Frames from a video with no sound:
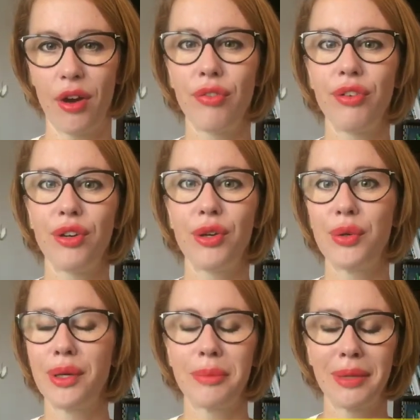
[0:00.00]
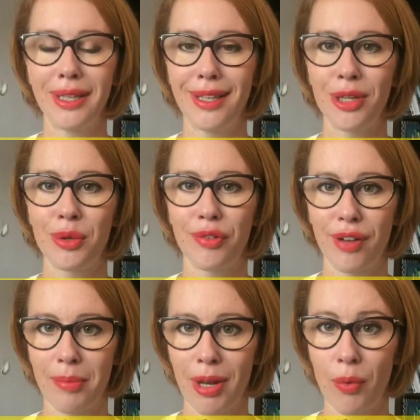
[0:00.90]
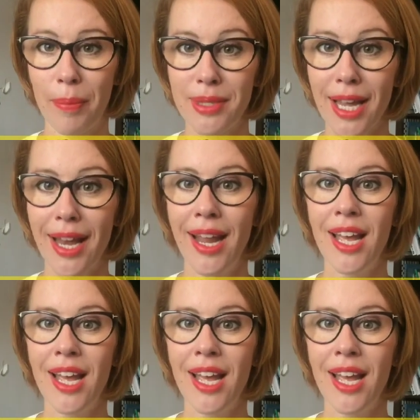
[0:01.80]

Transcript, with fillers: If you Google me, you will find my website.